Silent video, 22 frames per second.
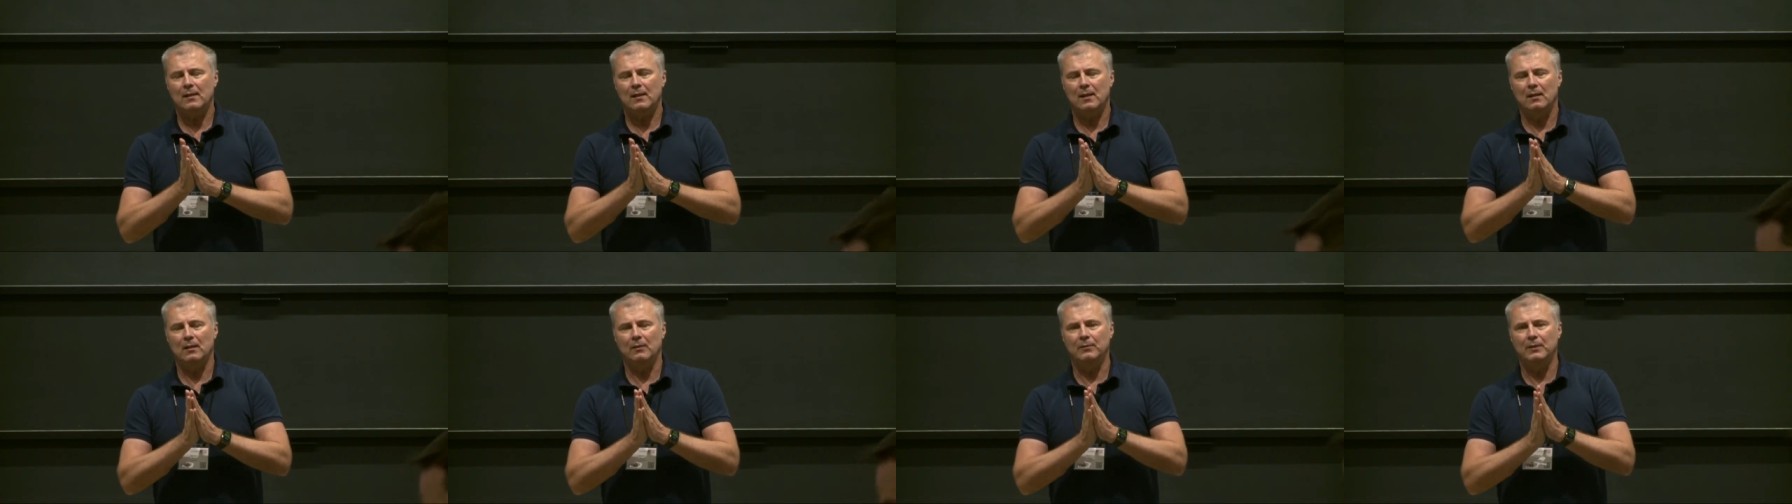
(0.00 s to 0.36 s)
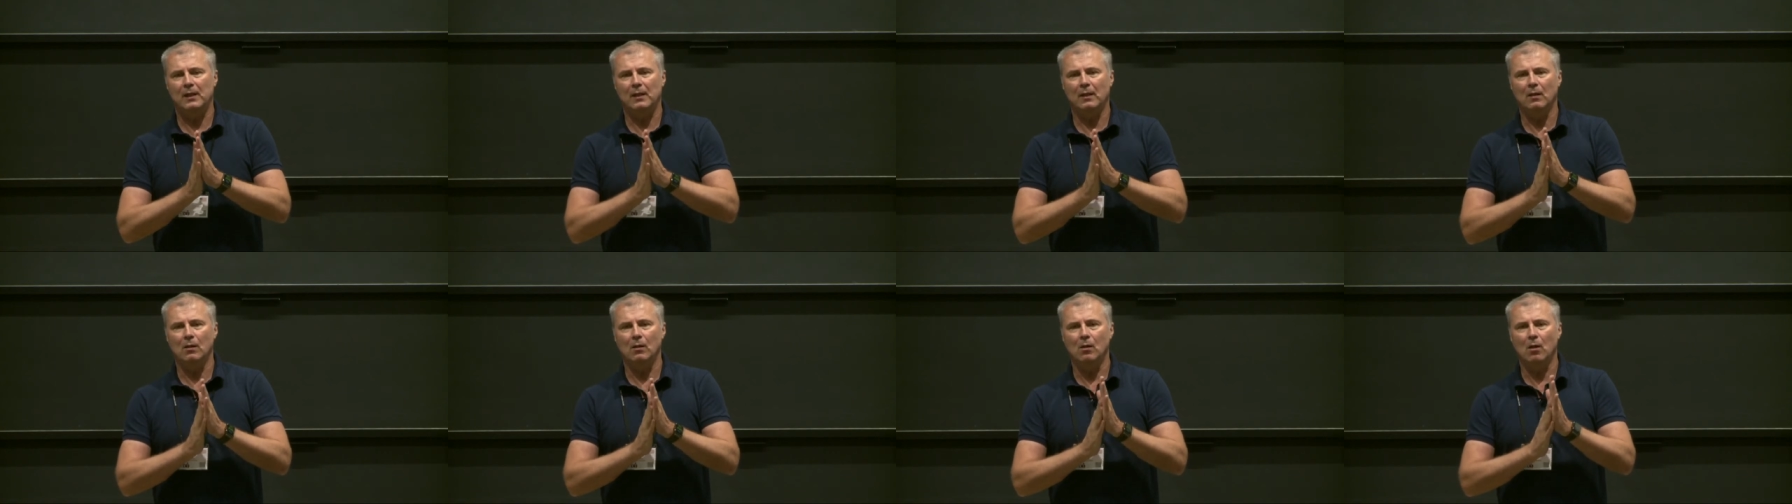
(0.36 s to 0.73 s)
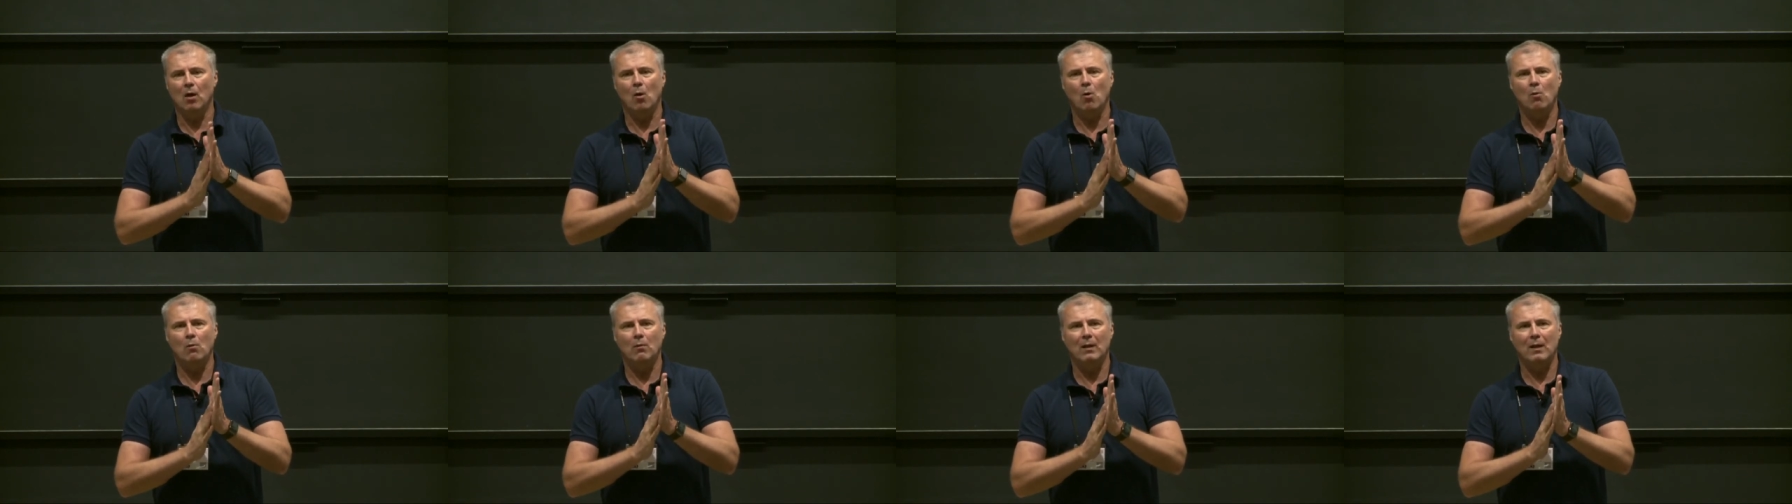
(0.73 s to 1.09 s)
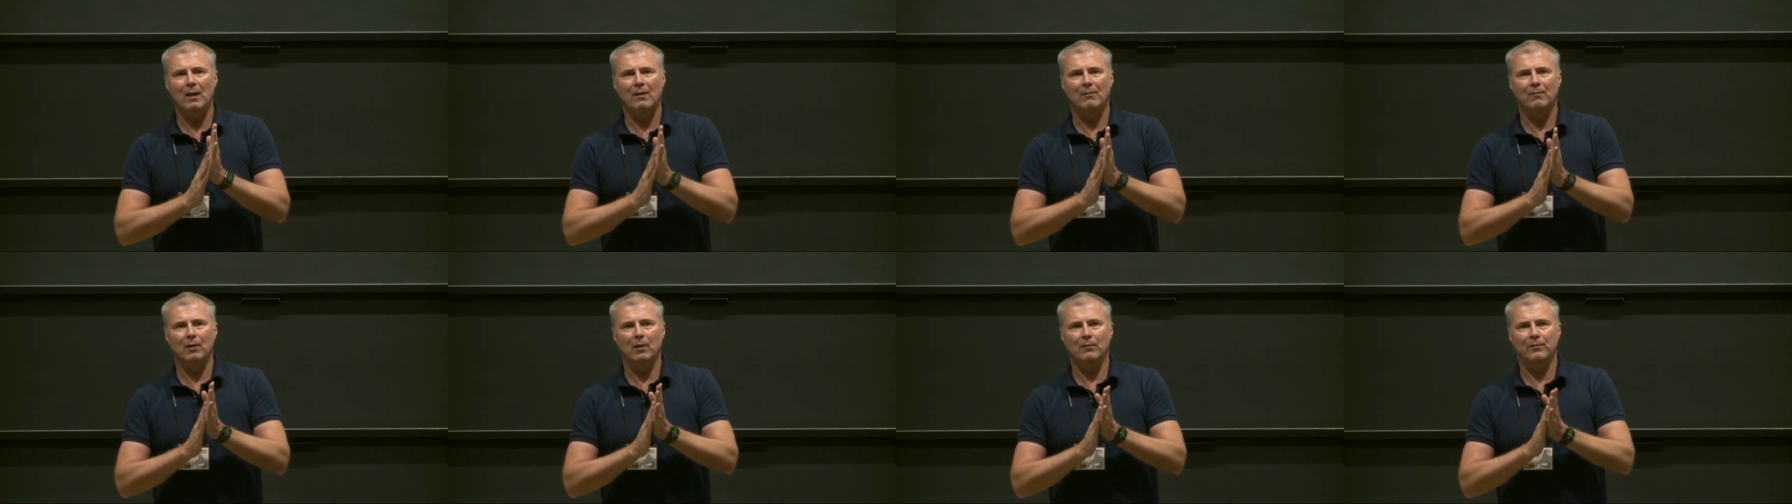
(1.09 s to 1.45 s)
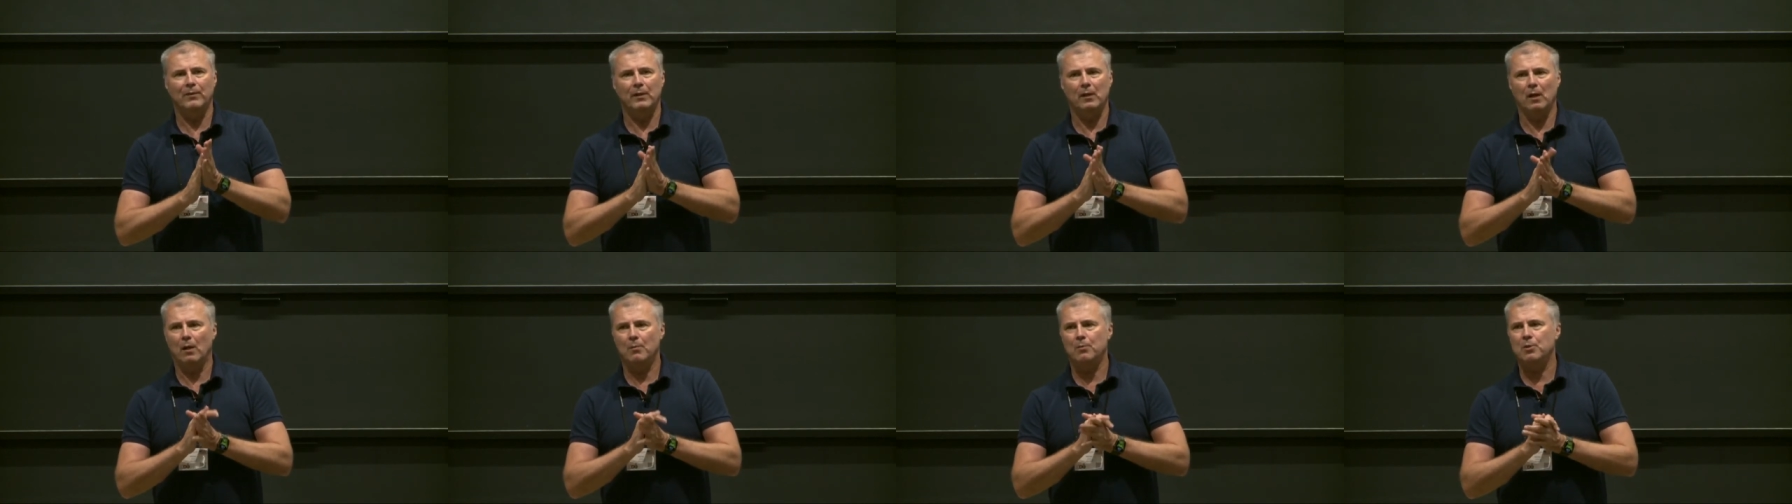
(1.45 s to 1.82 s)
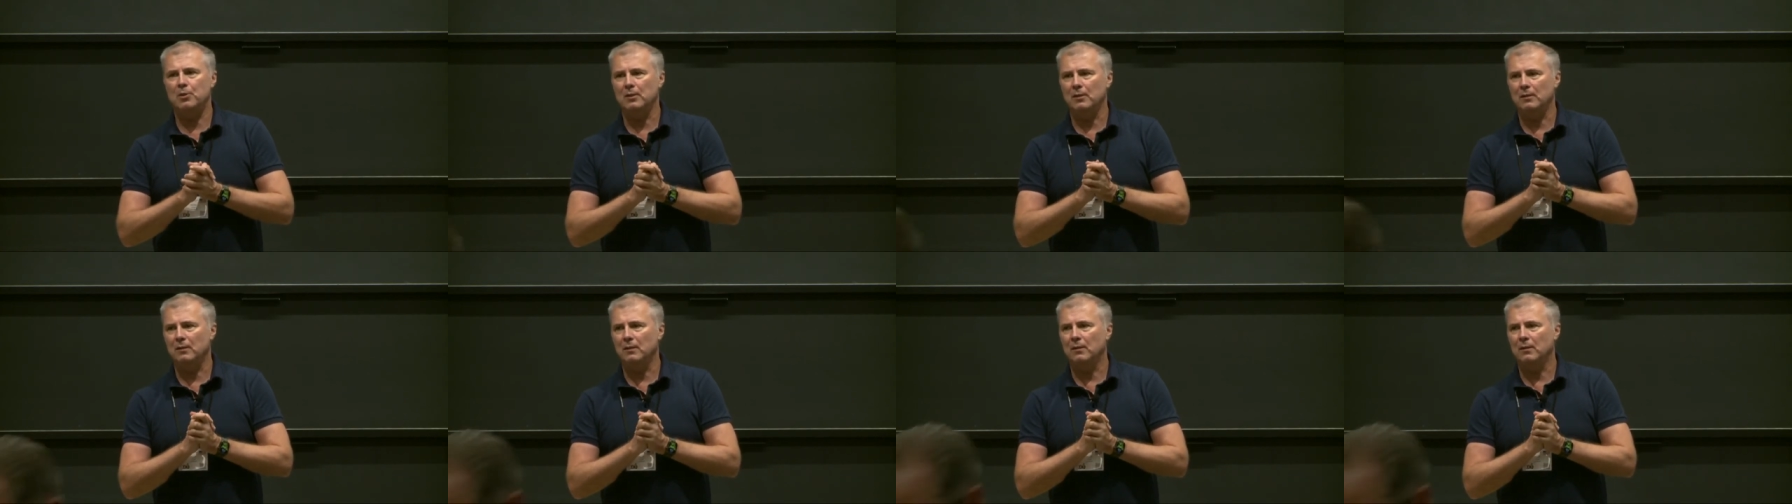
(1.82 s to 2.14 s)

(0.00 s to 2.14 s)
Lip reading: kind of the low level of adoption.